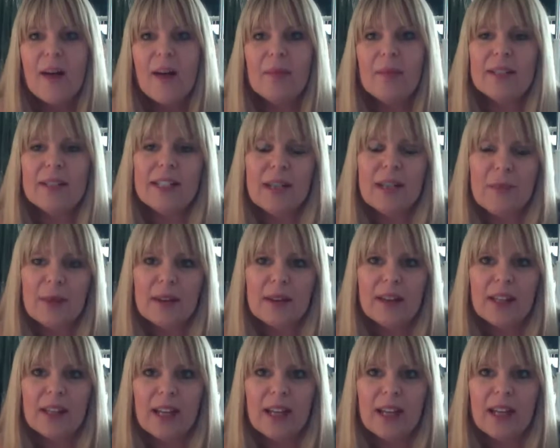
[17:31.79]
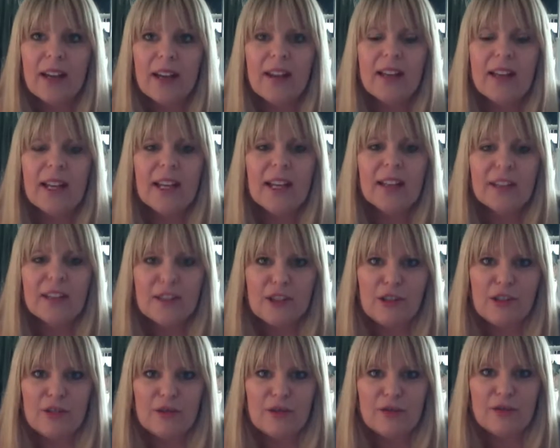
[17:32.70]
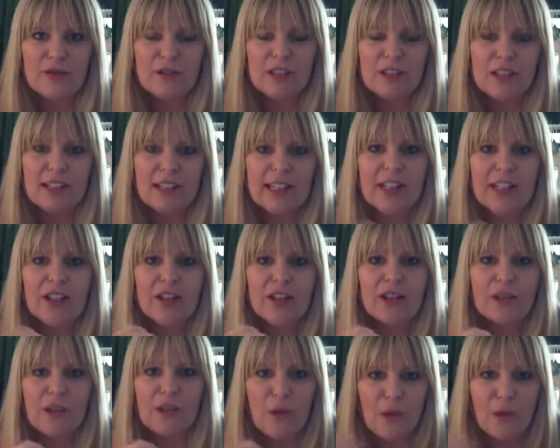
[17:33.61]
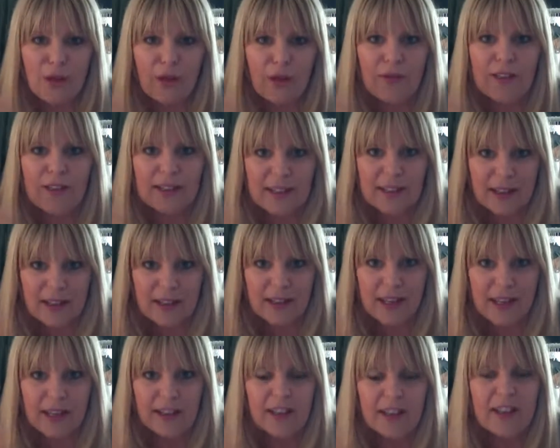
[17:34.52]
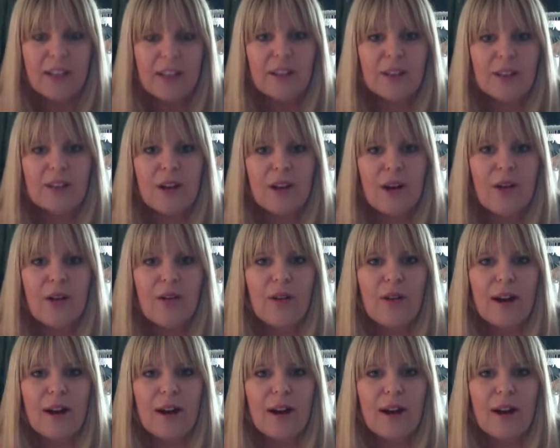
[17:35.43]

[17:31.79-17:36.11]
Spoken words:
Typically, it's used in your local vicinity. So